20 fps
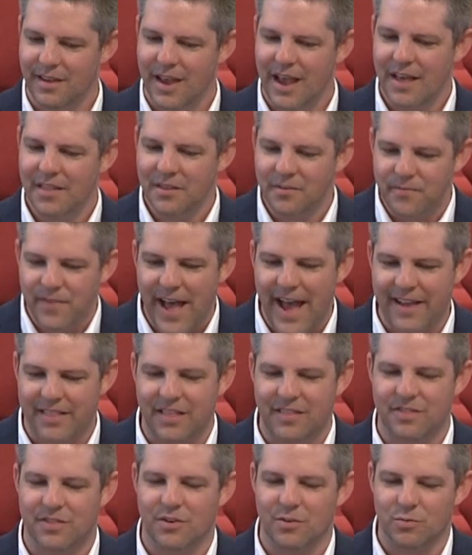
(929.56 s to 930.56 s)
The fact
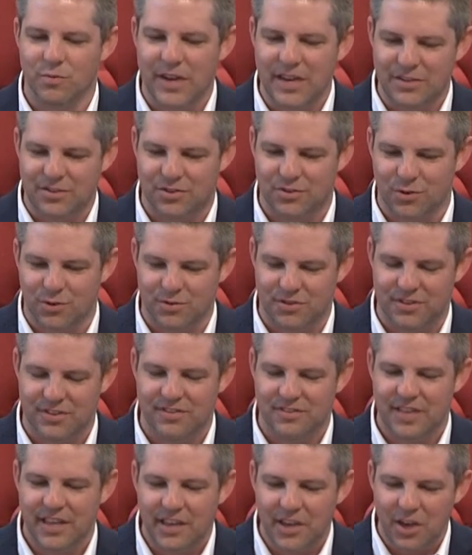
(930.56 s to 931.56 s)
that the
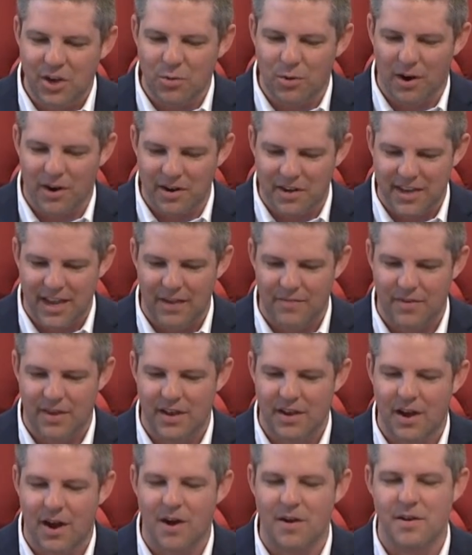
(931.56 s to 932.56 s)
resources that you are
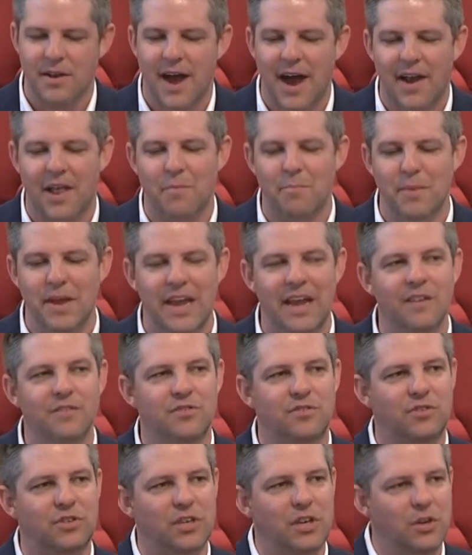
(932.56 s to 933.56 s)
given are not a
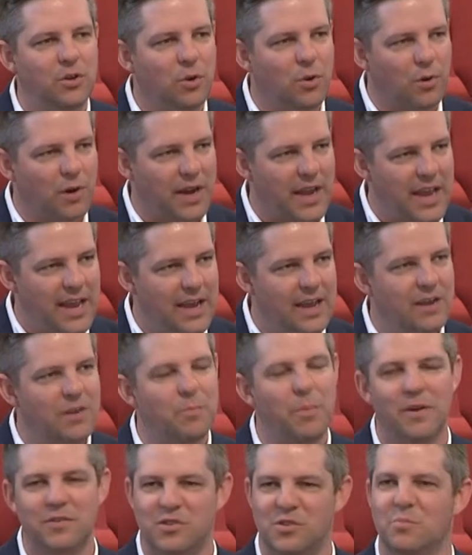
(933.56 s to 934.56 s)
means to your
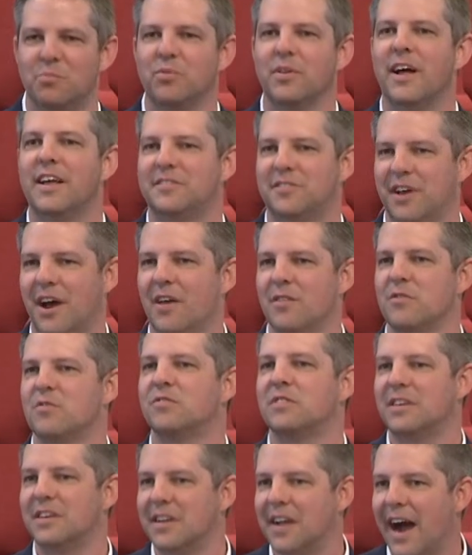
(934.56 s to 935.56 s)
end, but to bless
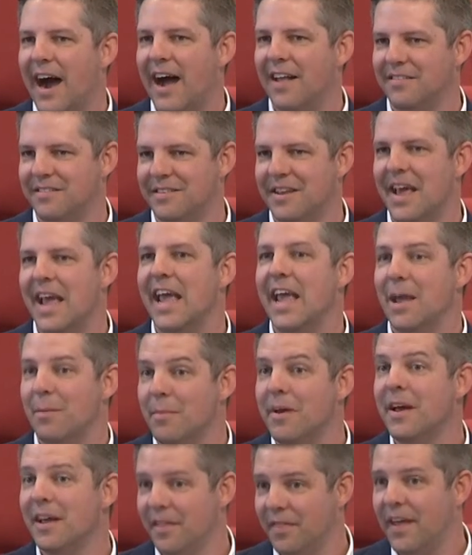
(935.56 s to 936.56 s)
others in God's
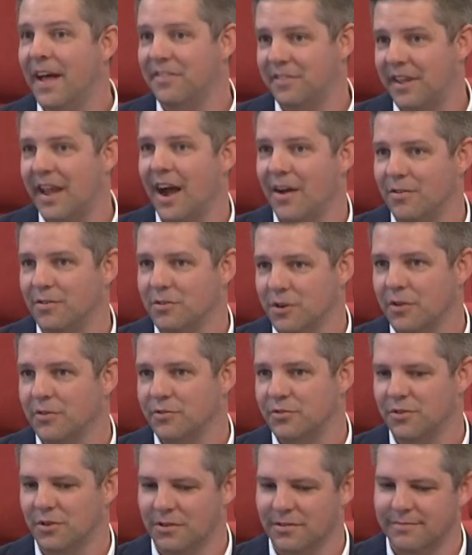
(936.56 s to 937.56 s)
name, that's
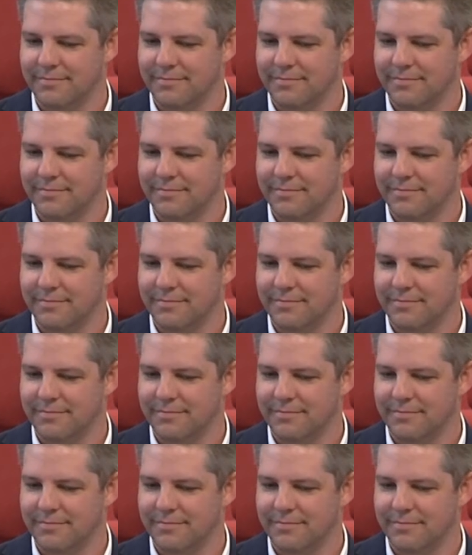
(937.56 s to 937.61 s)
countercultural.